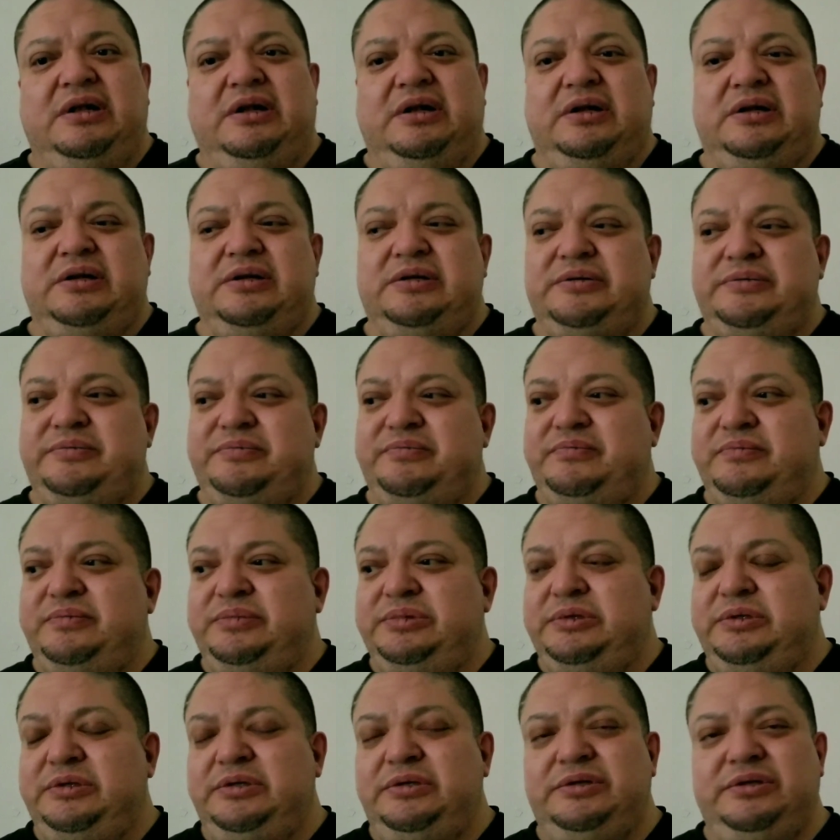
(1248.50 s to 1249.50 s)
Um,
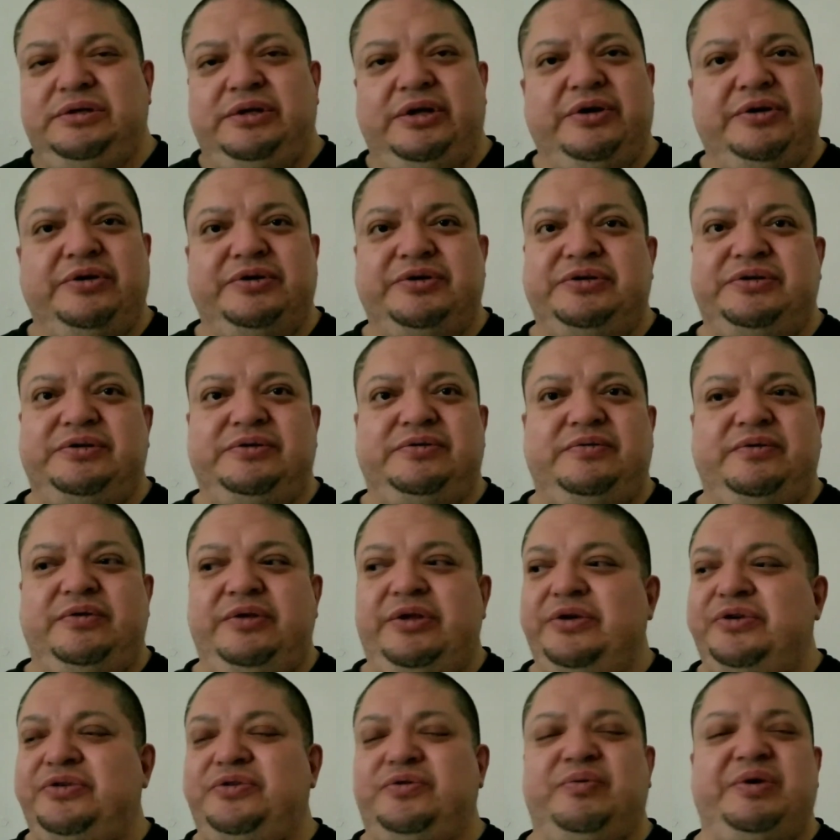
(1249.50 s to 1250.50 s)
there's
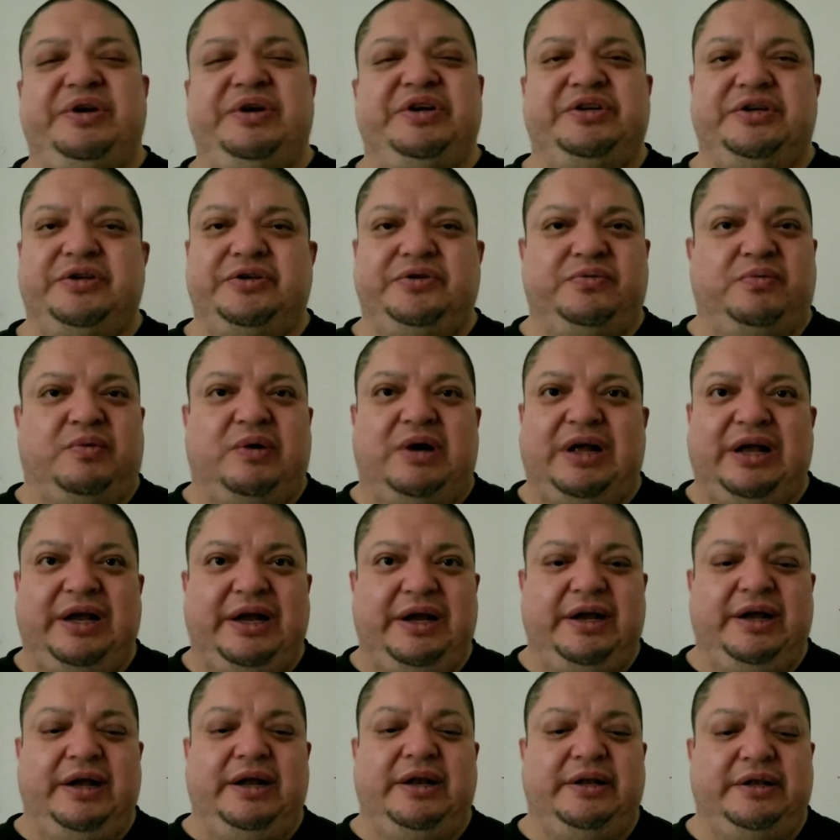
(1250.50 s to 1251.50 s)
there's reasons why,
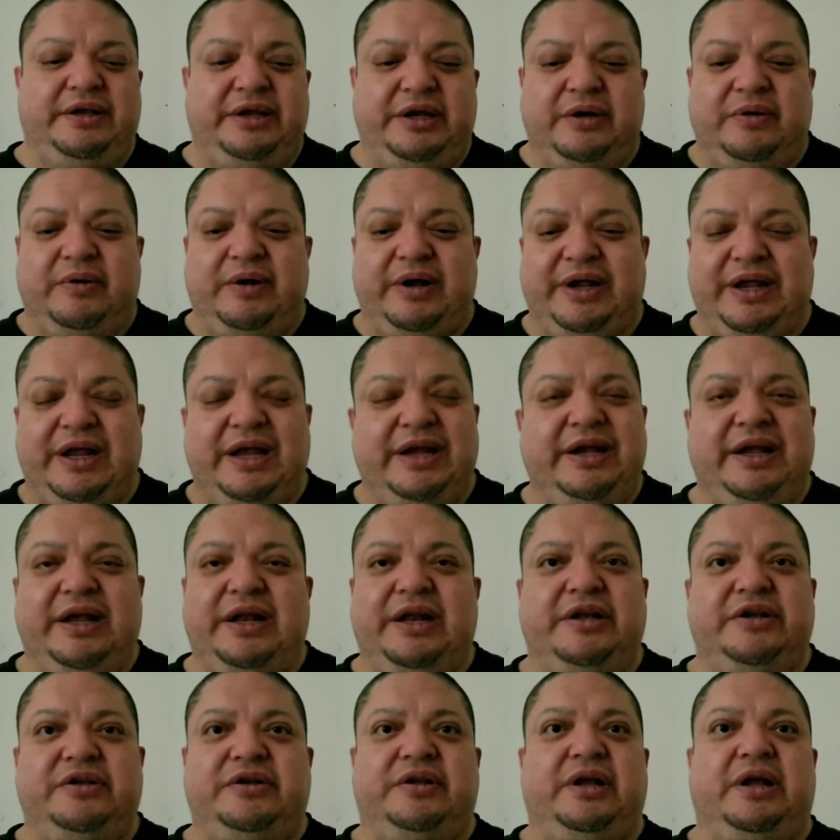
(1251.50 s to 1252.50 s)
and you know, I can't get
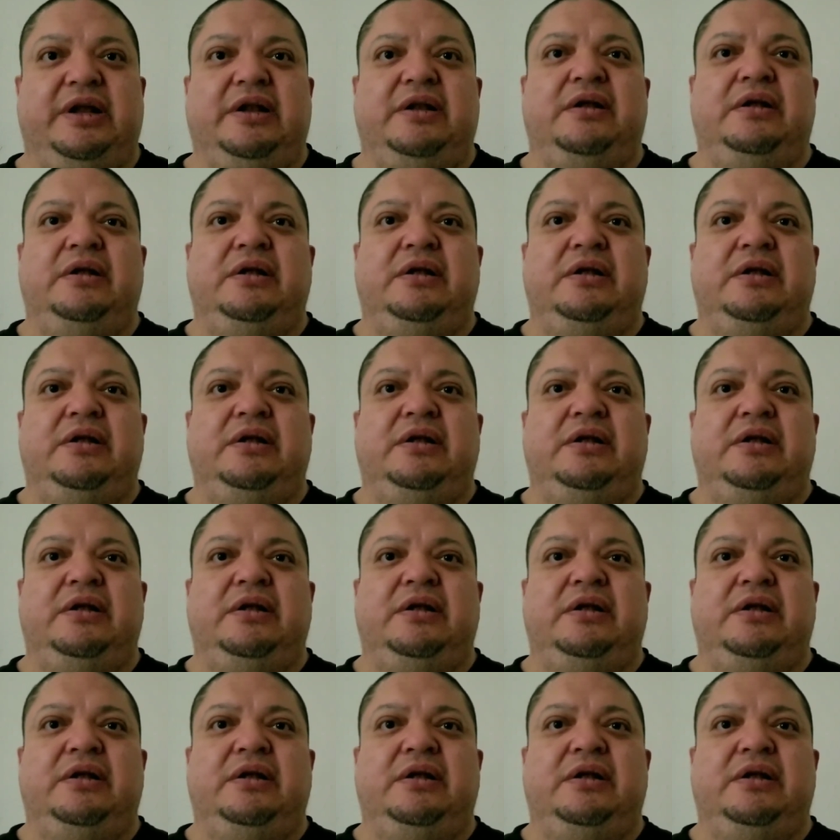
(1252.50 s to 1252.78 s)
into that.